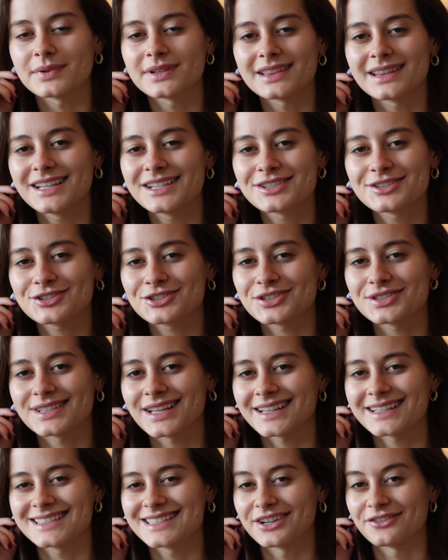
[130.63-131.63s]
but these are just
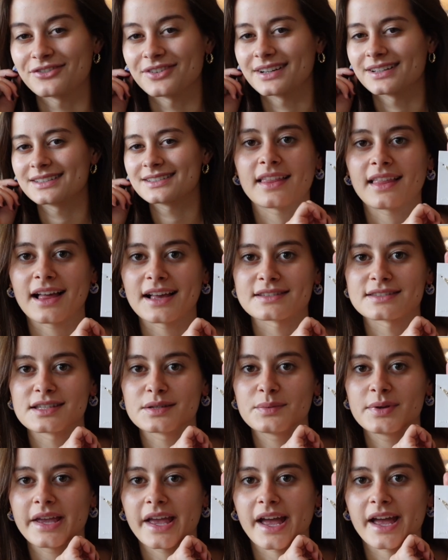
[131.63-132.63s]
like different and
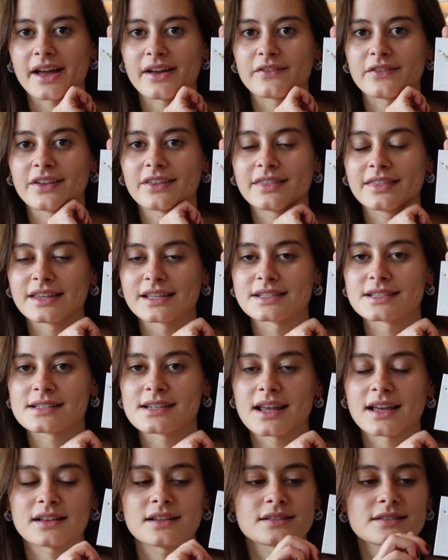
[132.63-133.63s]
lastly we have this
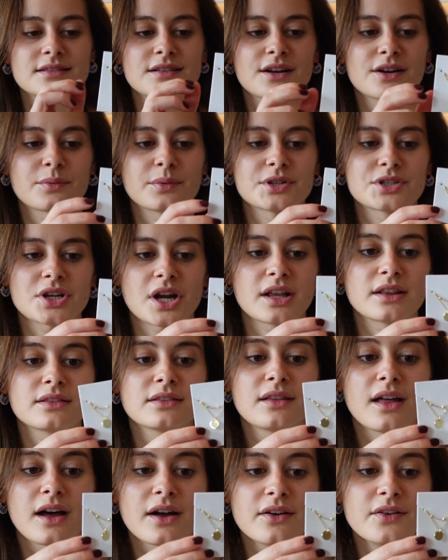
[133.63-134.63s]
necklace here which i
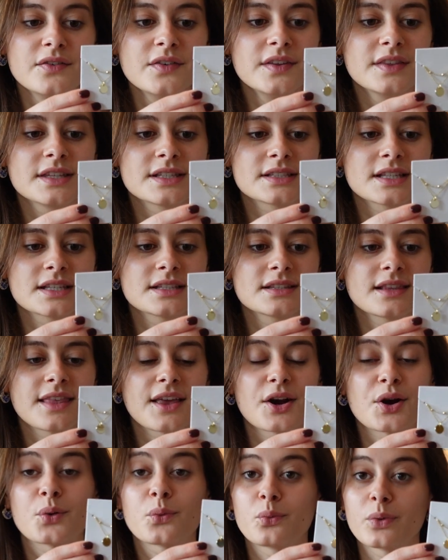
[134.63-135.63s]
love this is
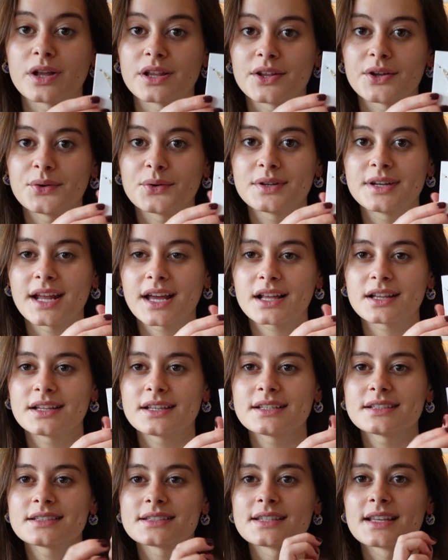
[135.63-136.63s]
their willow
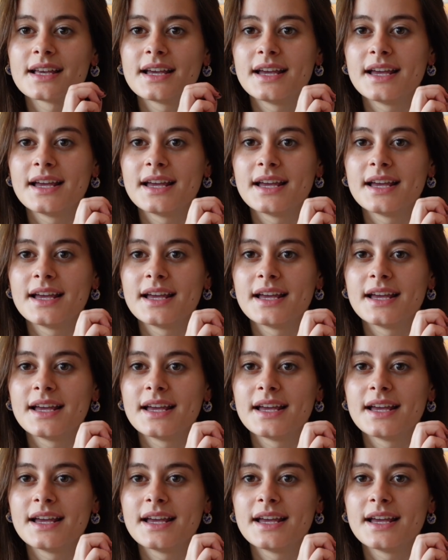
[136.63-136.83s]
necklace